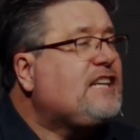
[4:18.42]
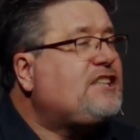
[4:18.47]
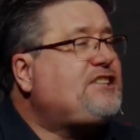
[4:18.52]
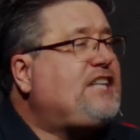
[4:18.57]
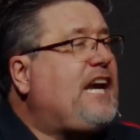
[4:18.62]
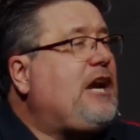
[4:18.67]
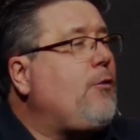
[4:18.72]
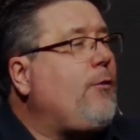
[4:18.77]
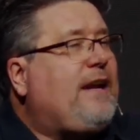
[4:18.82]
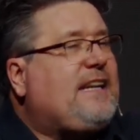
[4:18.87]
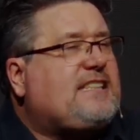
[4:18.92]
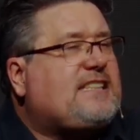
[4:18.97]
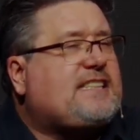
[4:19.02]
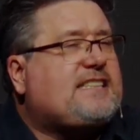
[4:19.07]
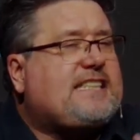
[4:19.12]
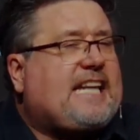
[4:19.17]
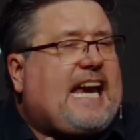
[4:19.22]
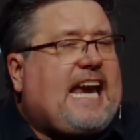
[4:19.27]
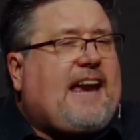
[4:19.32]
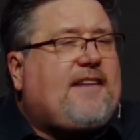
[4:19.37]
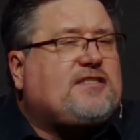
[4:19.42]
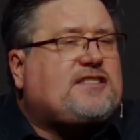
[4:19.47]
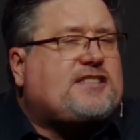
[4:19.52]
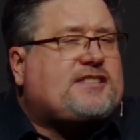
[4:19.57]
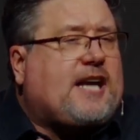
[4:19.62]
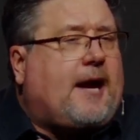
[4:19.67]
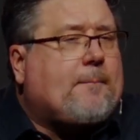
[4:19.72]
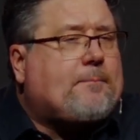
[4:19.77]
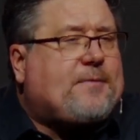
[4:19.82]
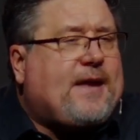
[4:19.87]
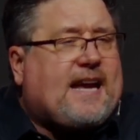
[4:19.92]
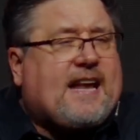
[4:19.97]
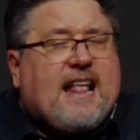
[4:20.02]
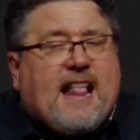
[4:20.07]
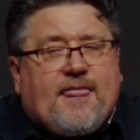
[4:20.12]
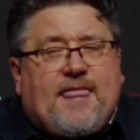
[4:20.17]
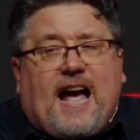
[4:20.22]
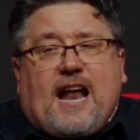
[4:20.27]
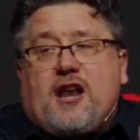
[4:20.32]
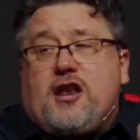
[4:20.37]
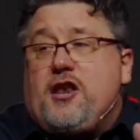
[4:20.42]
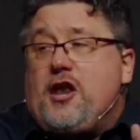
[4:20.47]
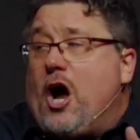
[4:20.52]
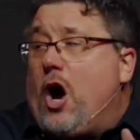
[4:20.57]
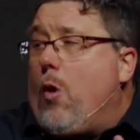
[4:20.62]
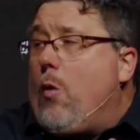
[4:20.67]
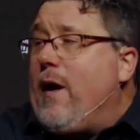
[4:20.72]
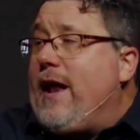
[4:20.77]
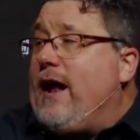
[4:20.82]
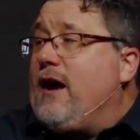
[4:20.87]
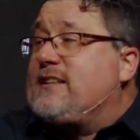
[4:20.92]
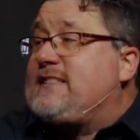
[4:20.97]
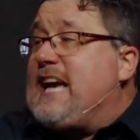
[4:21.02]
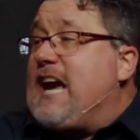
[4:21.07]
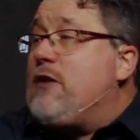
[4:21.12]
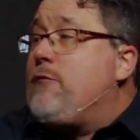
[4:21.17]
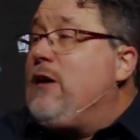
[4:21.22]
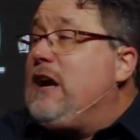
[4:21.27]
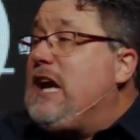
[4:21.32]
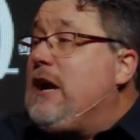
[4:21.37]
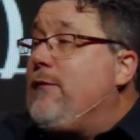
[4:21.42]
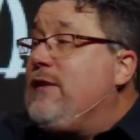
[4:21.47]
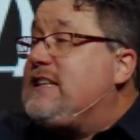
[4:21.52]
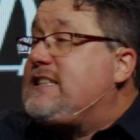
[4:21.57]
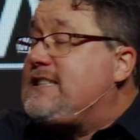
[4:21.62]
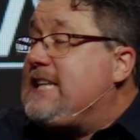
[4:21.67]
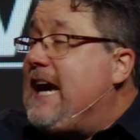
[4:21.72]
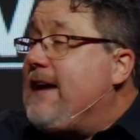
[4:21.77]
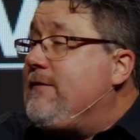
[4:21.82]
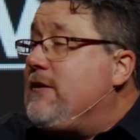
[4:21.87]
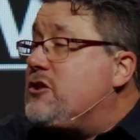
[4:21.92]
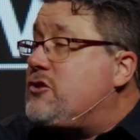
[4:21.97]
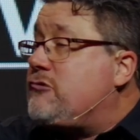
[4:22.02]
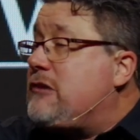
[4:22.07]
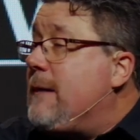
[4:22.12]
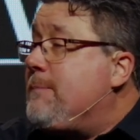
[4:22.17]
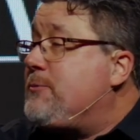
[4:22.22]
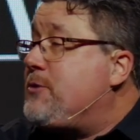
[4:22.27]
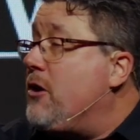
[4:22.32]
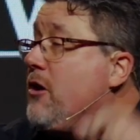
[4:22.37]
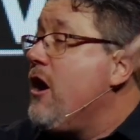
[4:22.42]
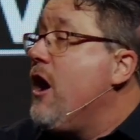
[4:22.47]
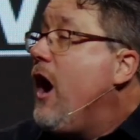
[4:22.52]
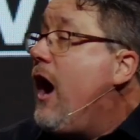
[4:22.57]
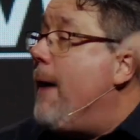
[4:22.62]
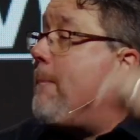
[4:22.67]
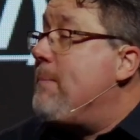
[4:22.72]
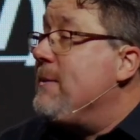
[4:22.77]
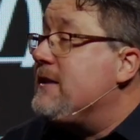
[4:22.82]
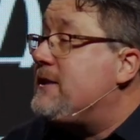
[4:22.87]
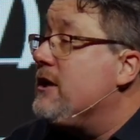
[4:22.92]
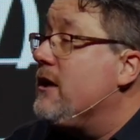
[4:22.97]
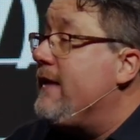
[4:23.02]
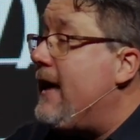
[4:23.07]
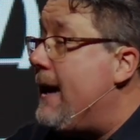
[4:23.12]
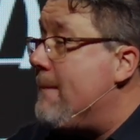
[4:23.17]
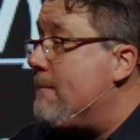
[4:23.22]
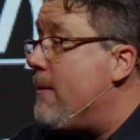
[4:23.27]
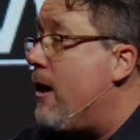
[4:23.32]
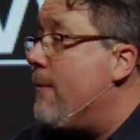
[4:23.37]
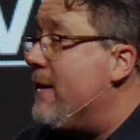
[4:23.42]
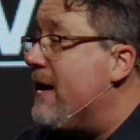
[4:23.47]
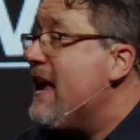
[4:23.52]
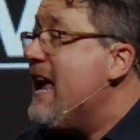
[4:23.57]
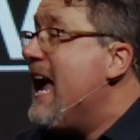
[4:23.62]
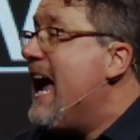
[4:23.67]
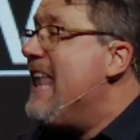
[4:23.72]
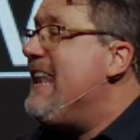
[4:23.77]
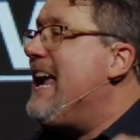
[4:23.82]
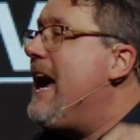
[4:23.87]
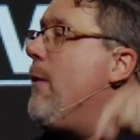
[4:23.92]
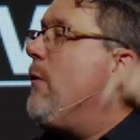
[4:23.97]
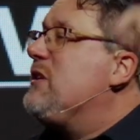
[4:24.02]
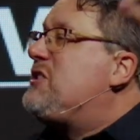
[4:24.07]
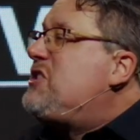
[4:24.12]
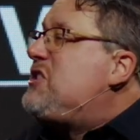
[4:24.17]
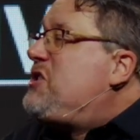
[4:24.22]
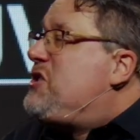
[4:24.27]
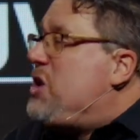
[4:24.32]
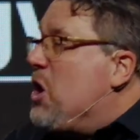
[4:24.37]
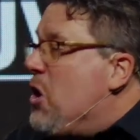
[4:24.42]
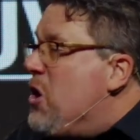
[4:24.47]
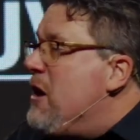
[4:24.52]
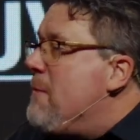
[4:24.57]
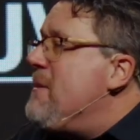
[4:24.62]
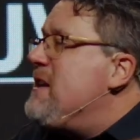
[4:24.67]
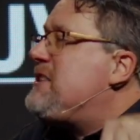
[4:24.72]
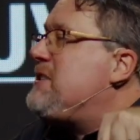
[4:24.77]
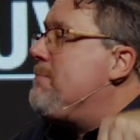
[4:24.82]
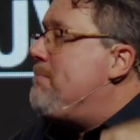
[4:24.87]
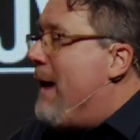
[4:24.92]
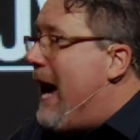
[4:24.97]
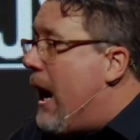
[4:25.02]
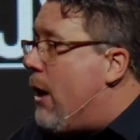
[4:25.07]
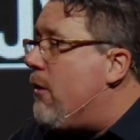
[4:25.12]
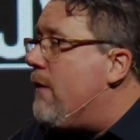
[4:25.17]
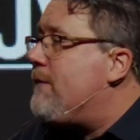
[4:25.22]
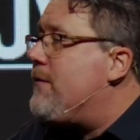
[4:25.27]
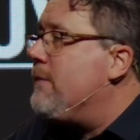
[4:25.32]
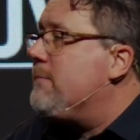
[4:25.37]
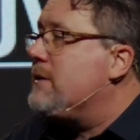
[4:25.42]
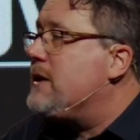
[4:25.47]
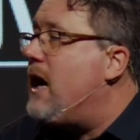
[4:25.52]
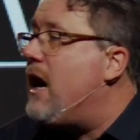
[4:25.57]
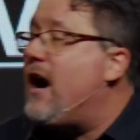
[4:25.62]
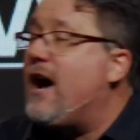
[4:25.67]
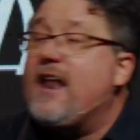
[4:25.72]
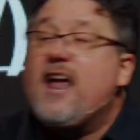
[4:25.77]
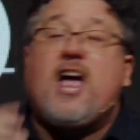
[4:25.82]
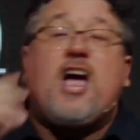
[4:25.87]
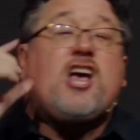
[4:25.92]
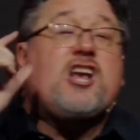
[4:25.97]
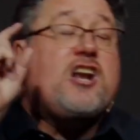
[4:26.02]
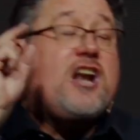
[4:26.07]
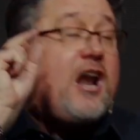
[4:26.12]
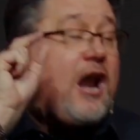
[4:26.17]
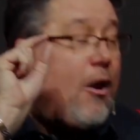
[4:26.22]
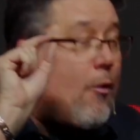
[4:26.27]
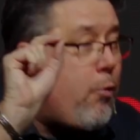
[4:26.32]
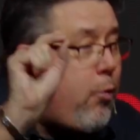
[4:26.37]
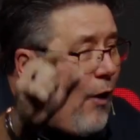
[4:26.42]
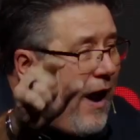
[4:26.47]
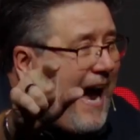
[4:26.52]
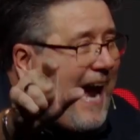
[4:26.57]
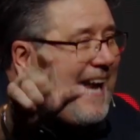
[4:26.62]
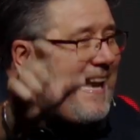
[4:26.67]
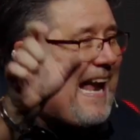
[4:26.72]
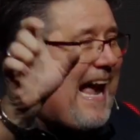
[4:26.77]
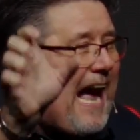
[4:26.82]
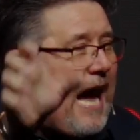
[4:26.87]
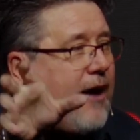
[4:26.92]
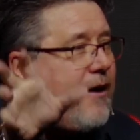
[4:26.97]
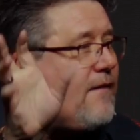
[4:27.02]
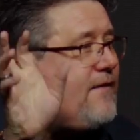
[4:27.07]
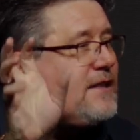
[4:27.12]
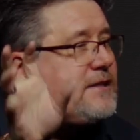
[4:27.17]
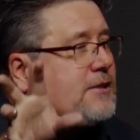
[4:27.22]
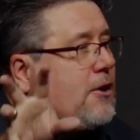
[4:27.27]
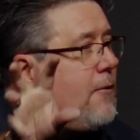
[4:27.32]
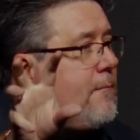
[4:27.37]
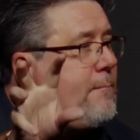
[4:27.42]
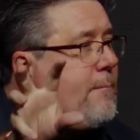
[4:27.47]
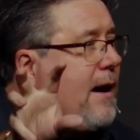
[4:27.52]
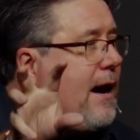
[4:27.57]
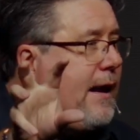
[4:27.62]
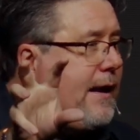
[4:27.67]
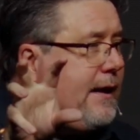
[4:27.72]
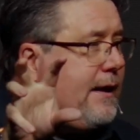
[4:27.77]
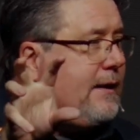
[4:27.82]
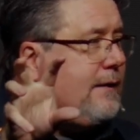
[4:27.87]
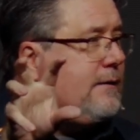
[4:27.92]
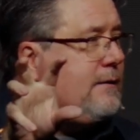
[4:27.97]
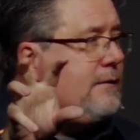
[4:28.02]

she received something that no one else had really received in Scripture up until that moment, and that was dunamis power from God right out of his own body.